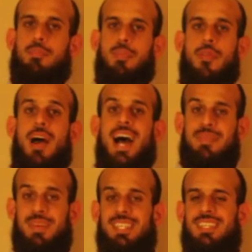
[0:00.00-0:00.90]
Brother
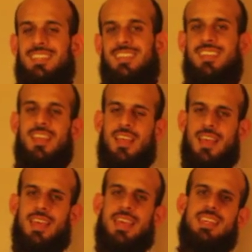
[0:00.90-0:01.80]
Ahmed,
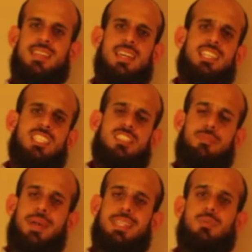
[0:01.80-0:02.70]
he said he just
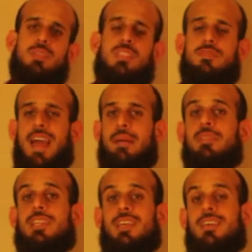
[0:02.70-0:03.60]
spent it with his
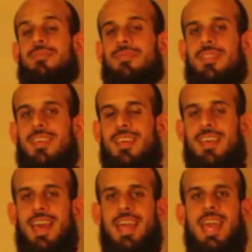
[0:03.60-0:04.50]
family.
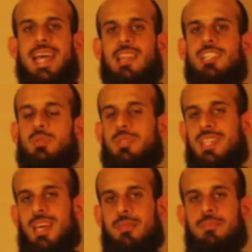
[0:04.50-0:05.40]
He had lunch with
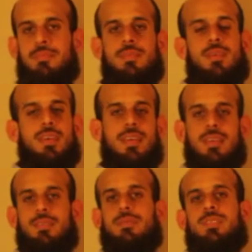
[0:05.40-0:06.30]
them,
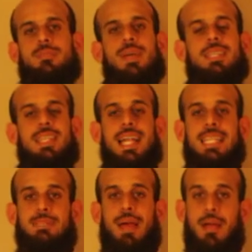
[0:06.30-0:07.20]
spent it at
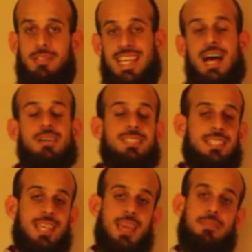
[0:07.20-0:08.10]
his parents' house,
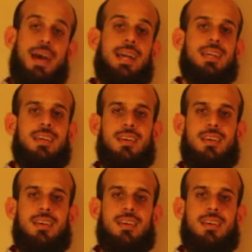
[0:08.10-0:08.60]
and came back.